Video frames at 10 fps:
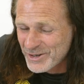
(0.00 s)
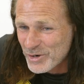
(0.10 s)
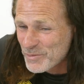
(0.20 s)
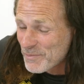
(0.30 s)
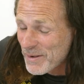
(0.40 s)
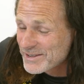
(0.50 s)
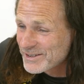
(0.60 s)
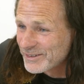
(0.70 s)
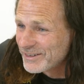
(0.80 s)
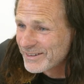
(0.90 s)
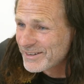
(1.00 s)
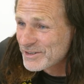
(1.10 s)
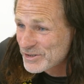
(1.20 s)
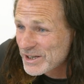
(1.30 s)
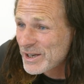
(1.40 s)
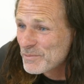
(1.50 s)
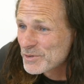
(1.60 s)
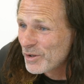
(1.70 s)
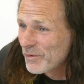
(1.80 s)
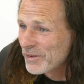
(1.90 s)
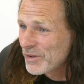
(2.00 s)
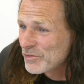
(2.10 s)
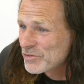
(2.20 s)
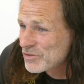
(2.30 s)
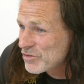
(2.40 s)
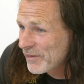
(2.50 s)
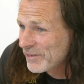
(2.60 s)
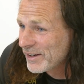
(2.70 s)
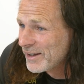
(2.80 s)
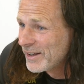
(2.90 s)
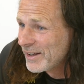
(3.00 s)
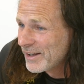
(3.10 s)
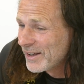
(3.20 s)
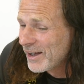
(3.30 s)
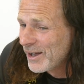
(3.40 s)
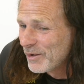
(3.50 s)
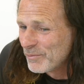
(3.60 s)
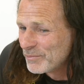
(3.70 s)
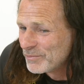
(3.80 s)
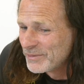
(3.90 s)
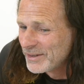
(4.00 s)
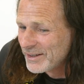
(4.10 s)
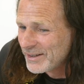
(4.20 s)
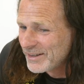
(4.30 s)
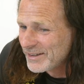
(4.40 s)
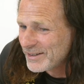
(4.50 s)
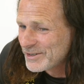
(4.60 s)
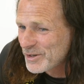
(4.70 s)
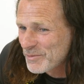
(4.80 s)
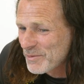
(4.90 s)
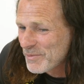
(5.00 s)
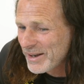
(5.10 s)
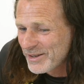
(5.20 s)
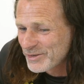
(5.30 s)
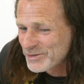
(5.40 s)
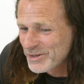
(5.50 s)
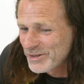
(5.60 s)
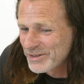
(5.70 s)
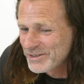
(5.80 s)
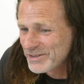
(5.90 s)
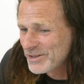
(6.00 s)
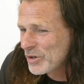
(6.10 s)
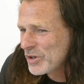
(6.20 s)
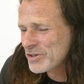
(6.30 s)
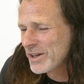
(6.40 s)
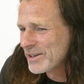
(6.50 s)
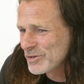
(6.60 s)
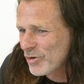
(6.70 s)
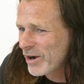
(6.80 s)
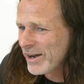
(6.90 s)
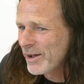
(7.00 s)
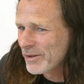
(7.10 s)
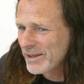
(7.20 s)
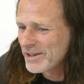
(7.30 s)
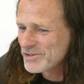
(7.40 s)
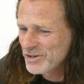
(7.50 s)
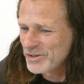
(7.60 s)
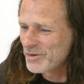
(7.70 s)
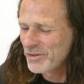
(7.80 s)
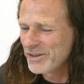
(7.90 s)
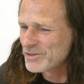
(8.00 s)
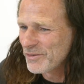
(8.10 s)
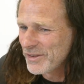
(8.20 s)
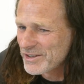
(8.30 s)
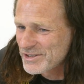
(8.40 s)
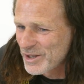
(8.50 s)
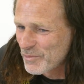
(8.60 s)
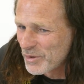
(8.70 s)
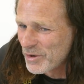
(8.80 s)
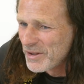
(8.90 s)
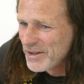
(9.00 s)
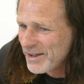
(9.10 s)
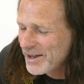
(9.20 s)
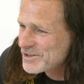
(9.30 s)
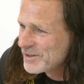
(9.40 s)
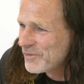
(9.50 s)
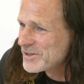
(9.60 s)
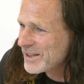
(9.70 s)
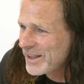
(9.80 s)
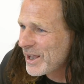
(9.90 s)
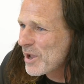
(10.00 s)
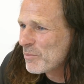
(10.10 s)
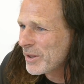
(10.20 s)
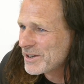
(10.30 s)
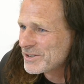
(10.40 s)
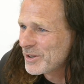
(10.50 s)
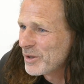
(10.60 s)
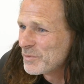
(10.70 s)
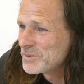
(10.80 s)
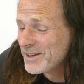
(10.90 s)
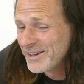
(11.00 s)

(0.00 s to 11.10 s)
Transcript: going to be mental. There's teams all over the country travelling. There's going to be medicals done. DocuSign's all right nowadays. You can do things over the internet, but actually physically getting players to clubs,